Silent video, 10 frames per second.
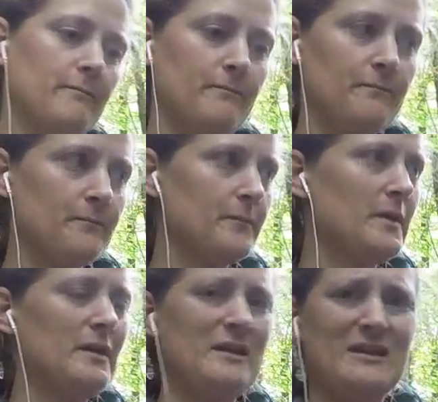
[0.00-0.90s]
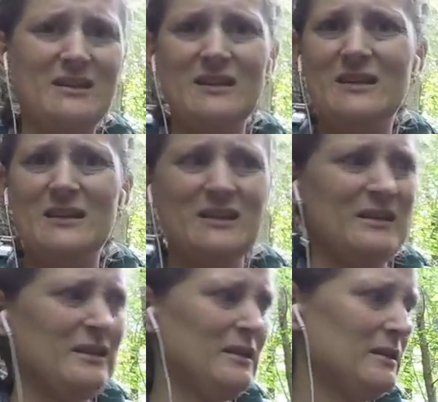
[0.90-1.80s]

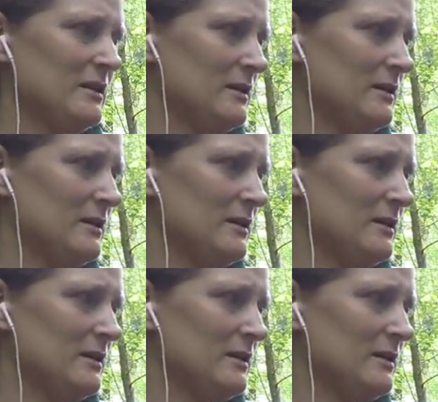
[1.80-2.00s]
[no speech]